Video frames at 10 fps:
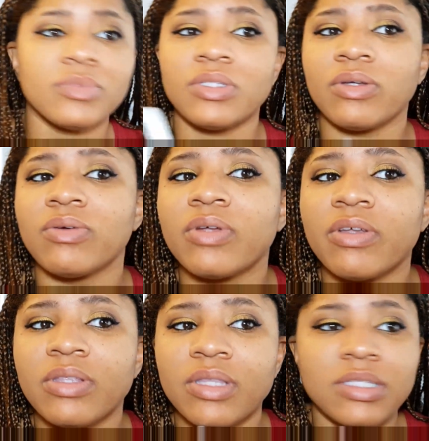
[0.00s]
So
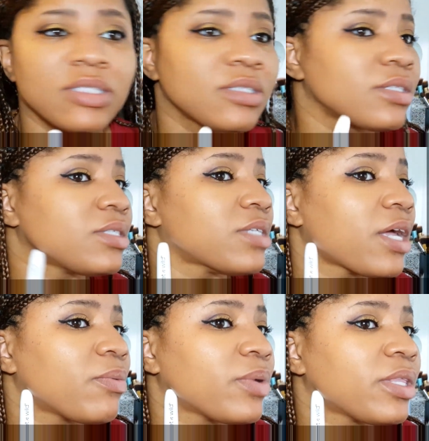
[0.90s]
if this is the
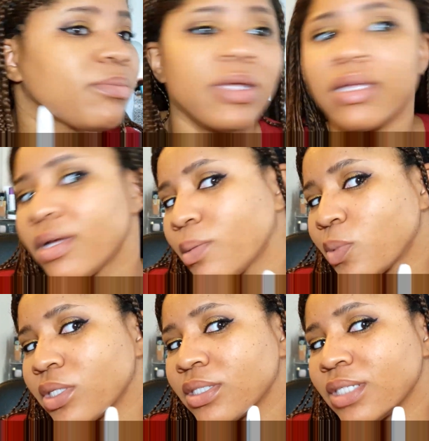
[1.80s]
side with makeup,
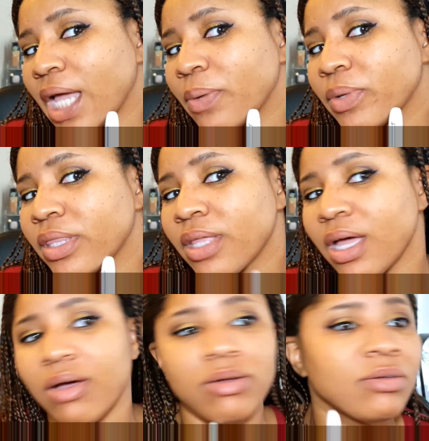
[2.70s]
the side
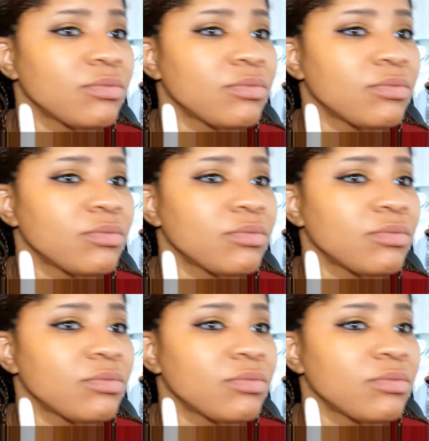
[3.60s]
without.